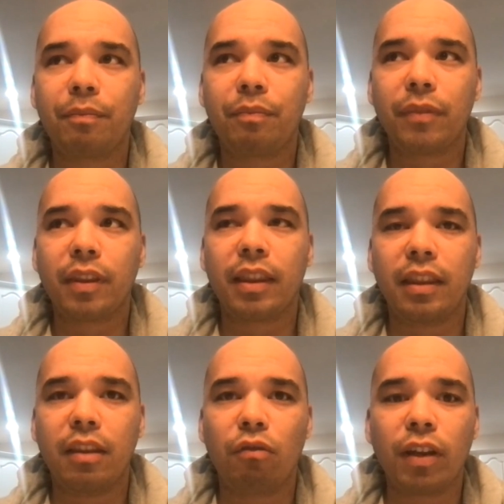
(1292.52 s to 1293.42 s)

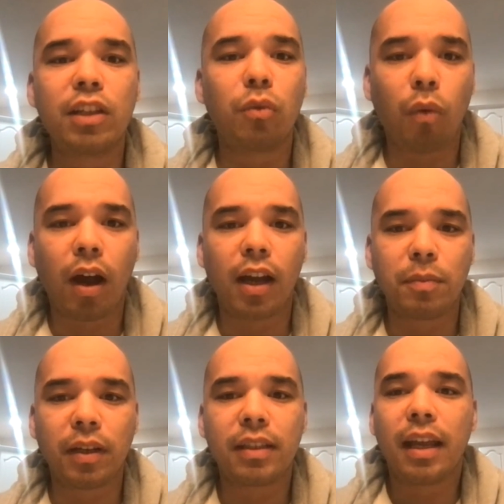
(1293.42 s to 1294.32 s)
the reason why is
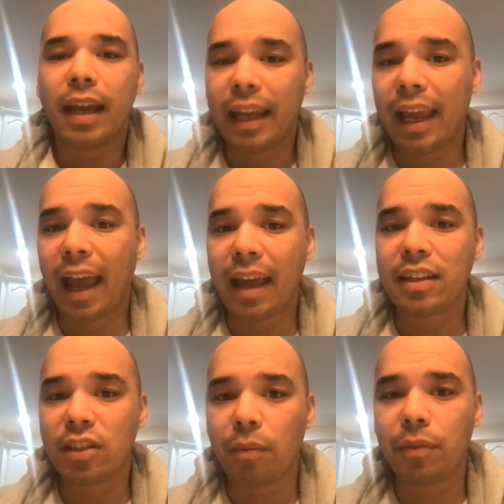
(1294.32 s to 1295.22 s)
because he has
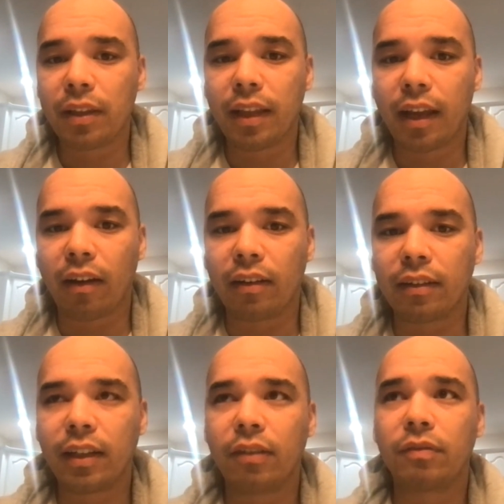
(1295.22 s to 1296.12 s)
something there.
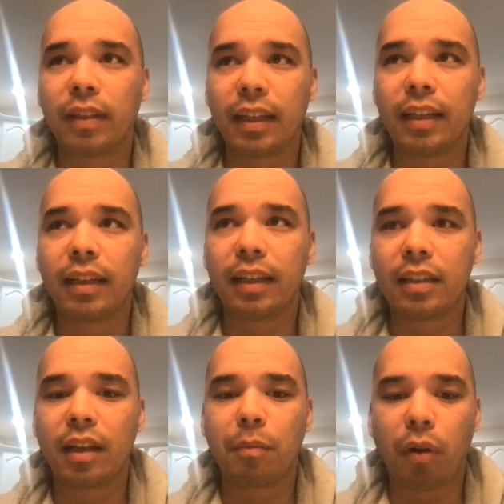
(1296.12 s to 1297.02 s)
He is
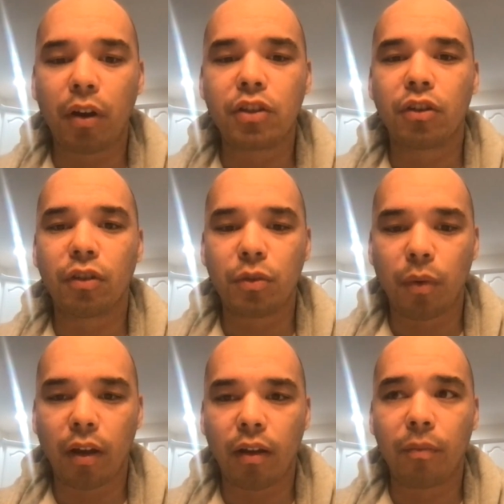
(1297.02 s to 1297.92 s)
a puncher as
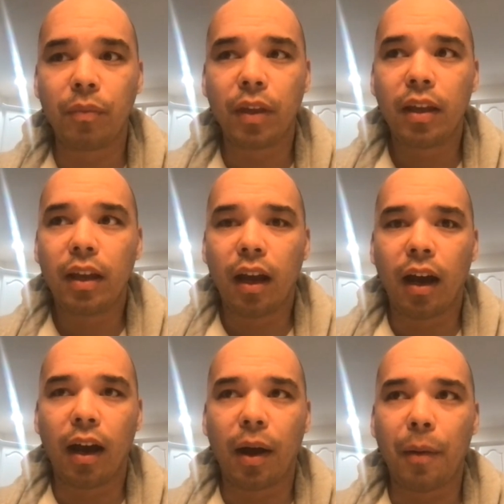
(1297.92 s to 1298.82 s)
well,
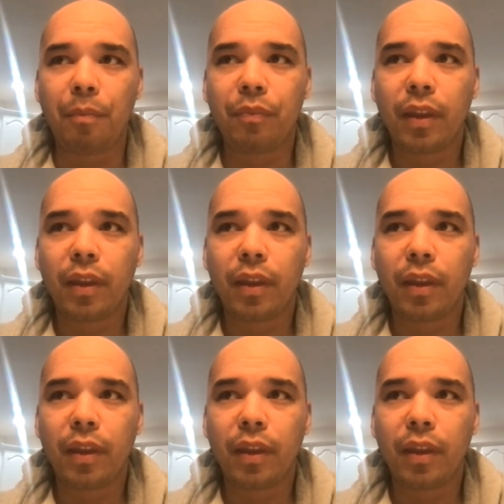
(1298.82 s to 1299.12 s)
and